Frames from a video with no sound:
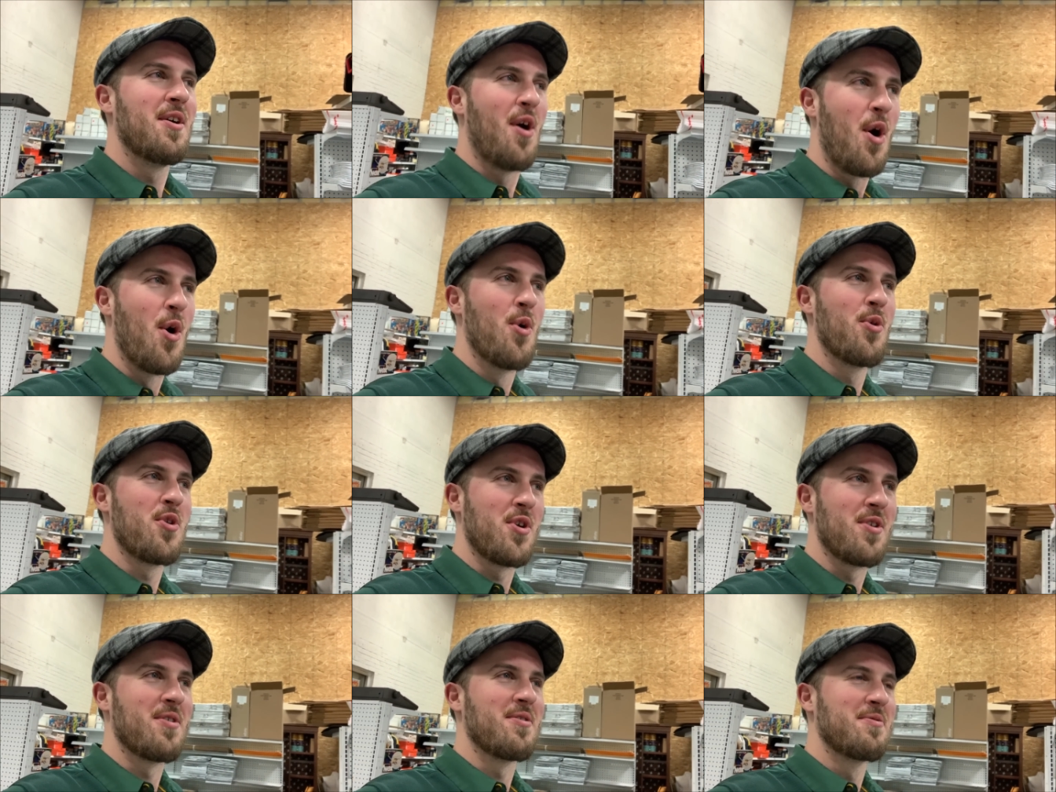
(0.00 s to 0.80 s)

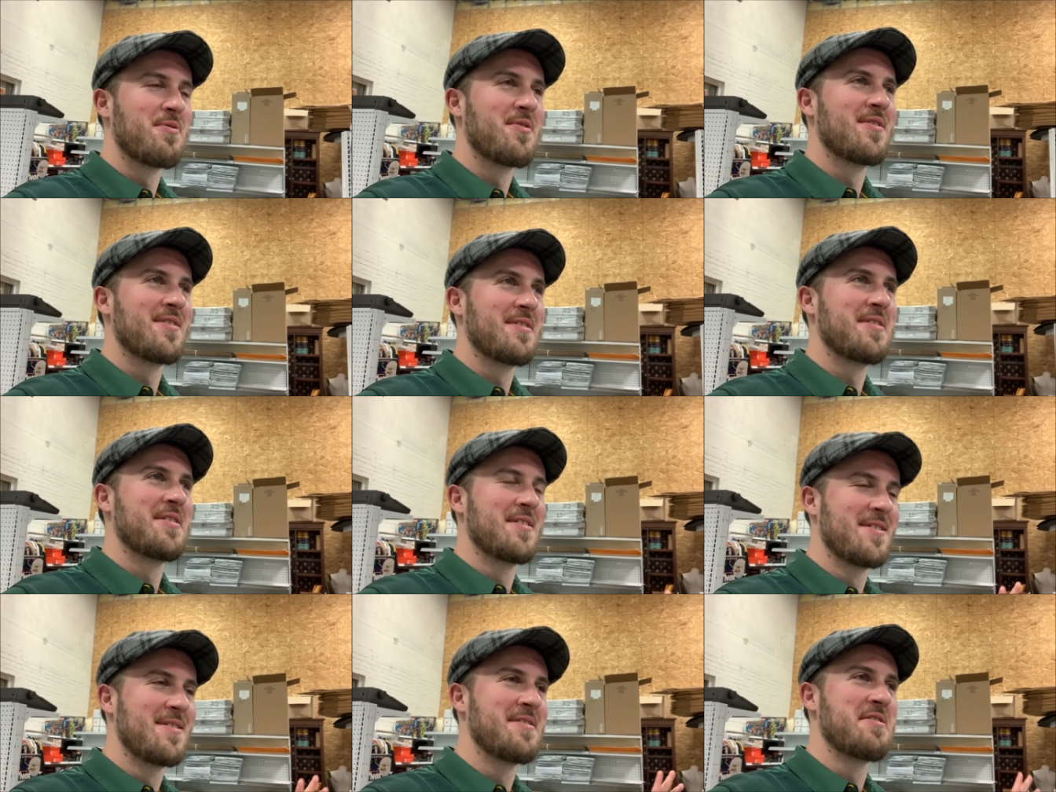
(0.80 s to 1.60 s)
odor
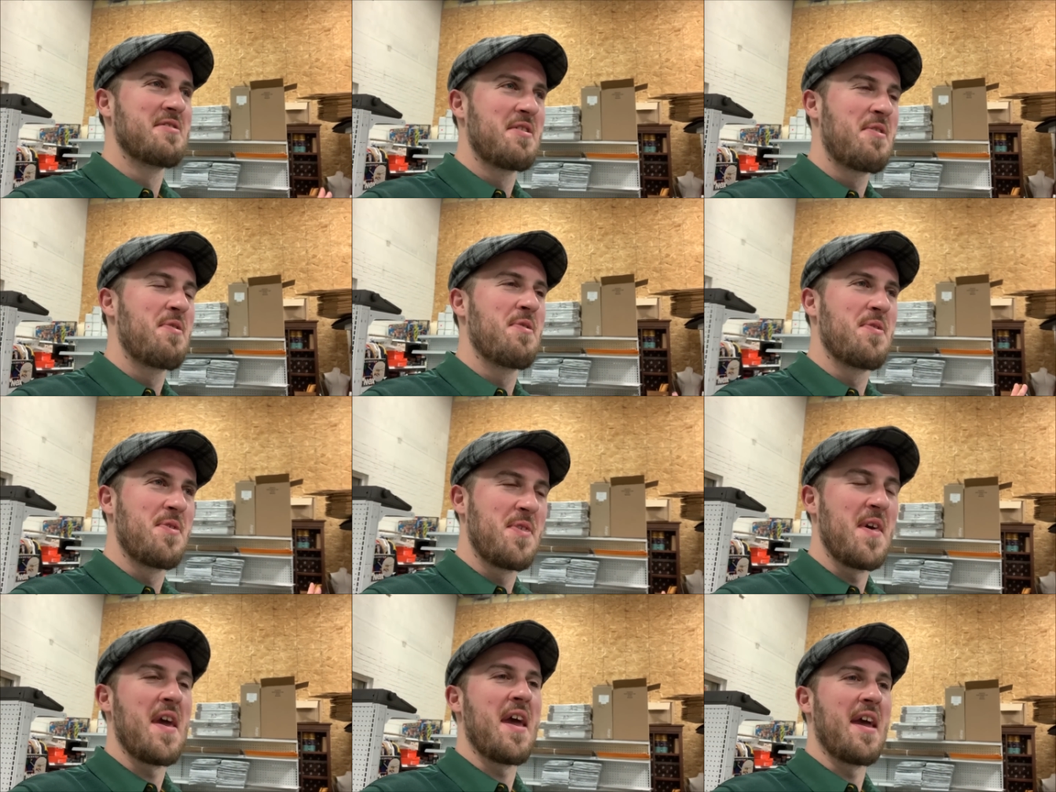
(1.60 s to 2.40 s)

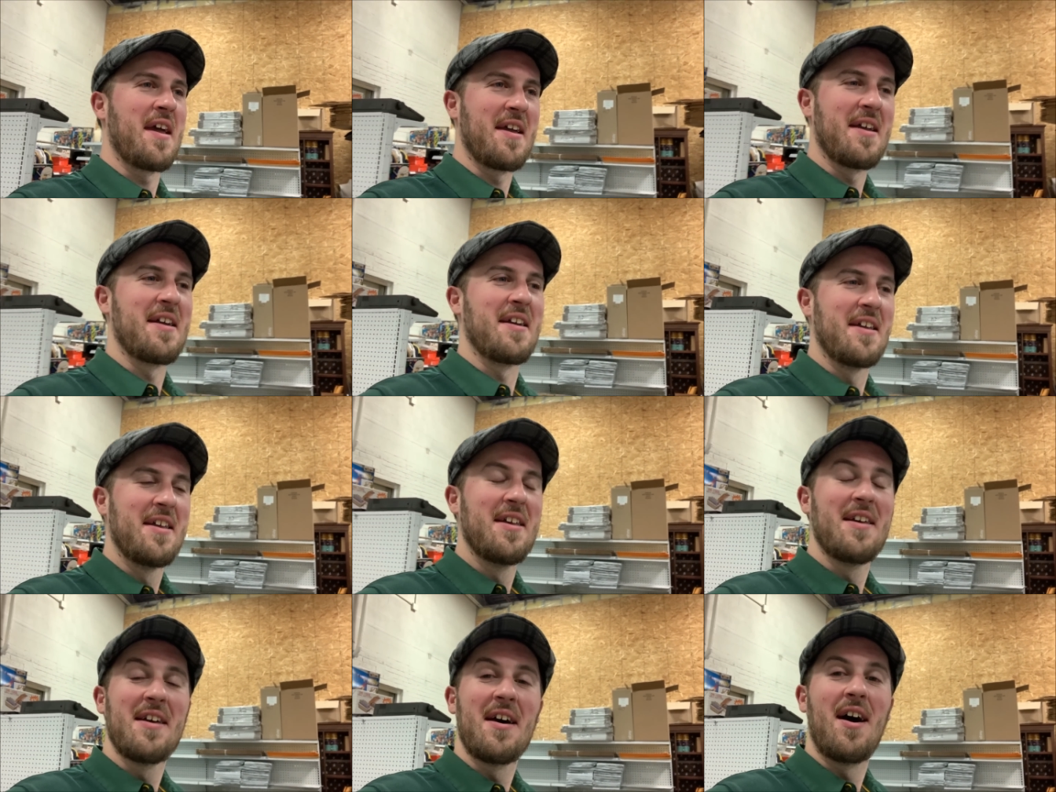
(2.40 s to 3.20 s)
thing
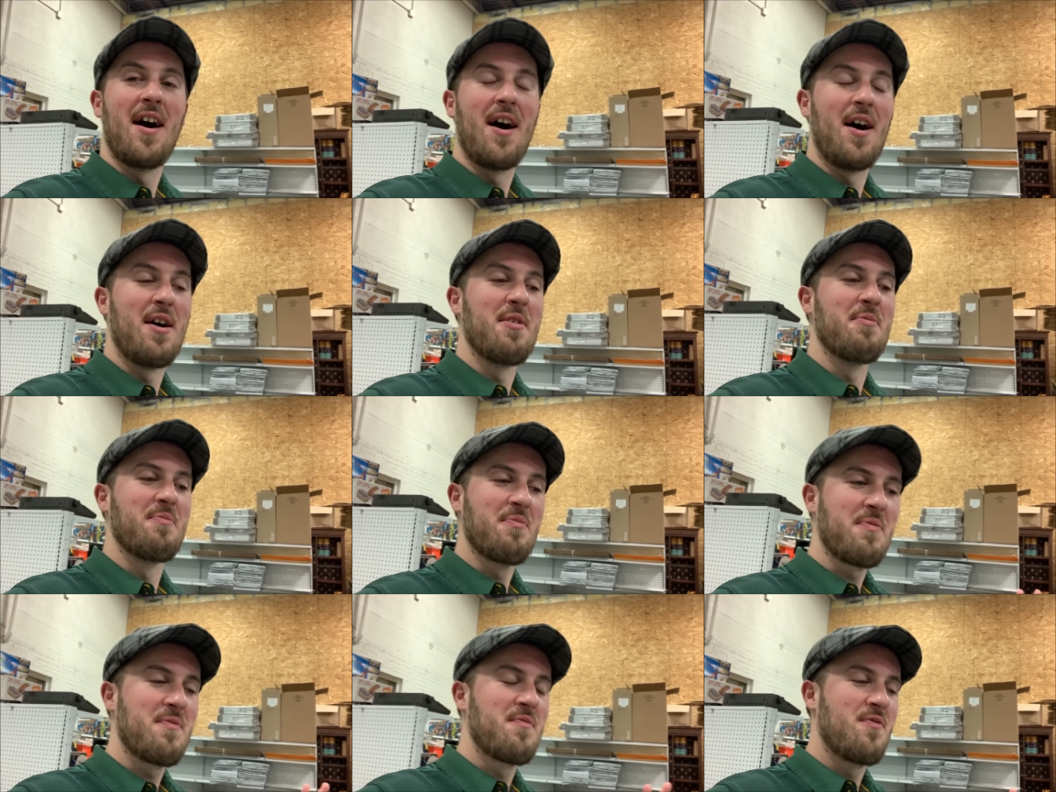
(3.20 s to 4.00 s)

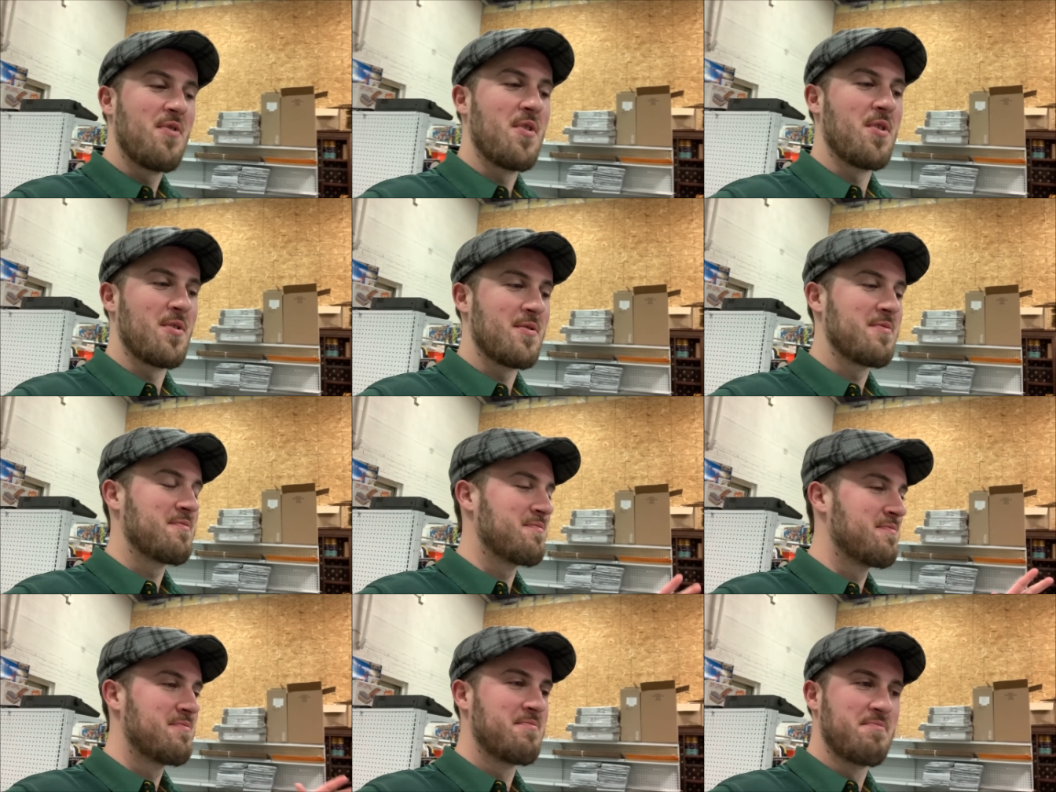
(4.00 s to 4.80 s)
um, for
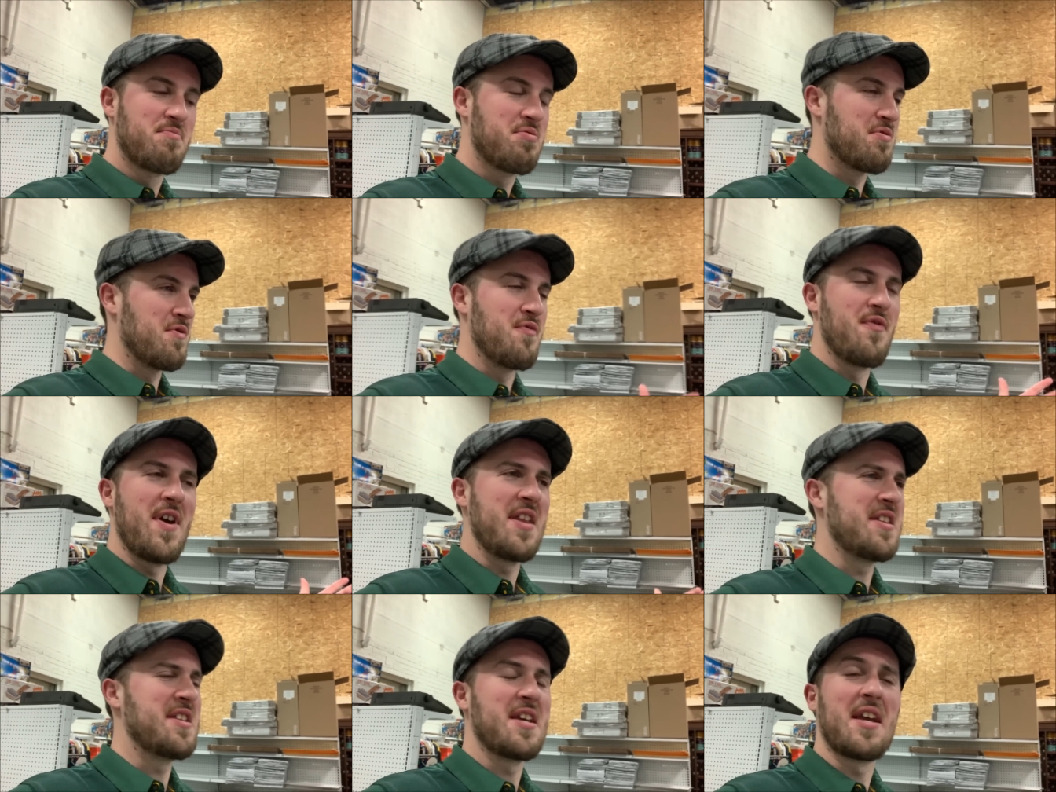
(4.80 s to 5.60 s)

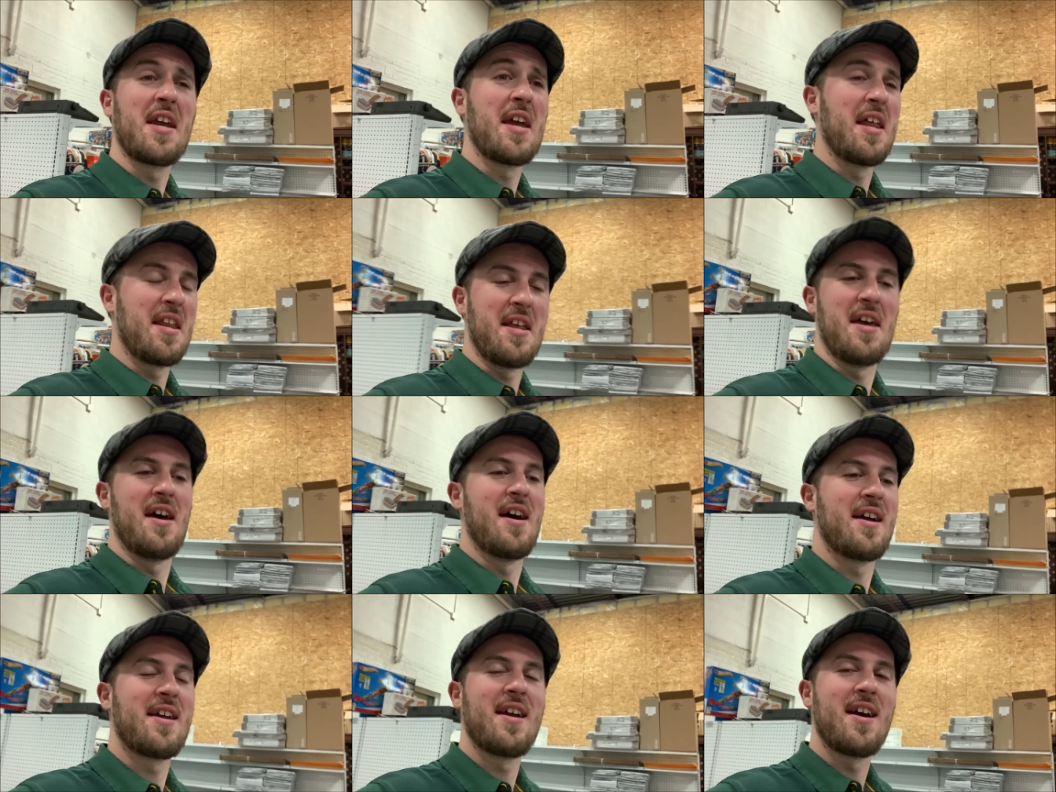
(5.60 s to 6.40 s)
preventing it,
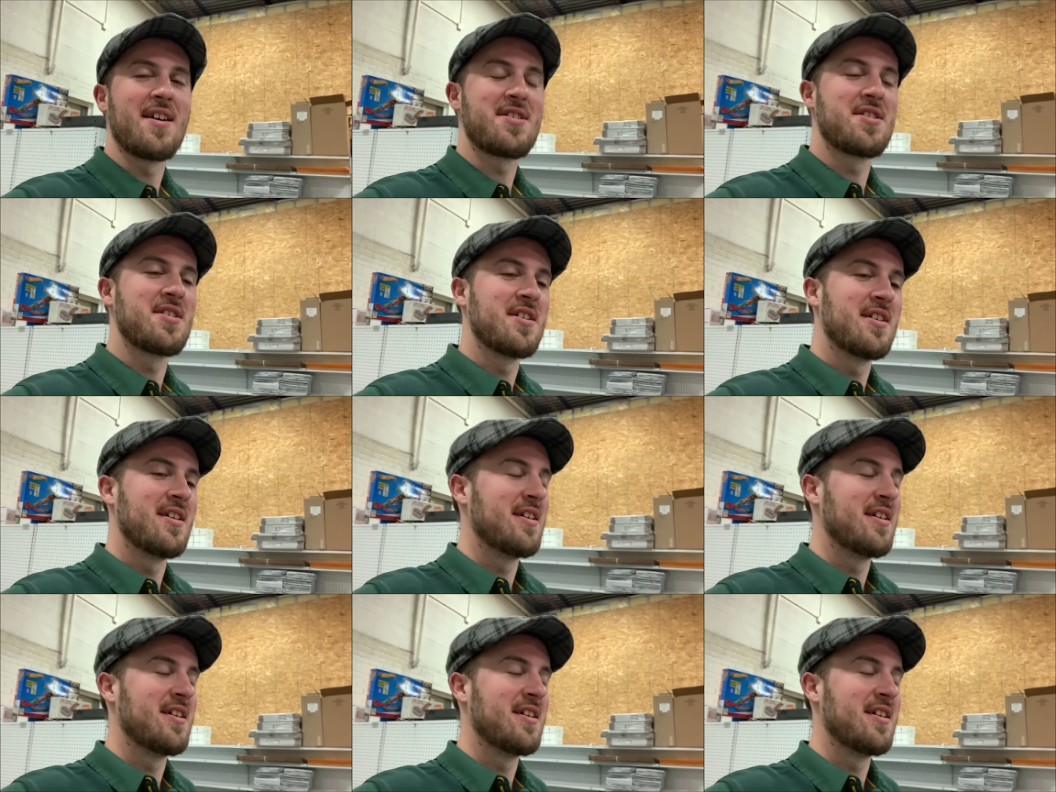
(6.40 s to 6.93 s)
I guess.